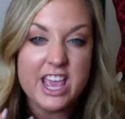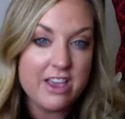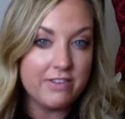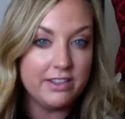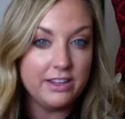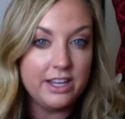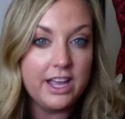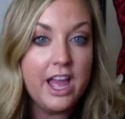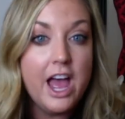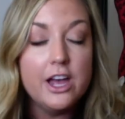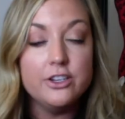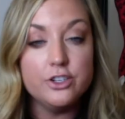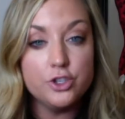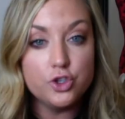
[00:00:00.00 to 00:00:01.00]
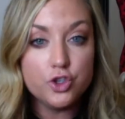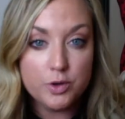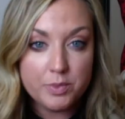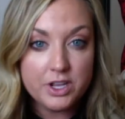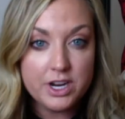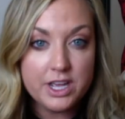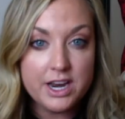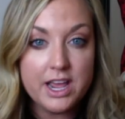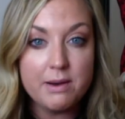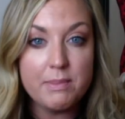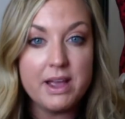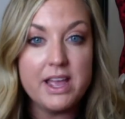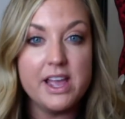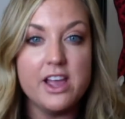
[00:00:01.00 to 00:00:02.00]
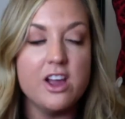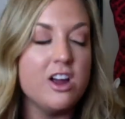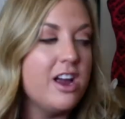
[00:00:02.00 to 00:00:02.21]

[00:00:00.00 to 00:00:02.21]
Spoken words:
evenly distributed in my hair,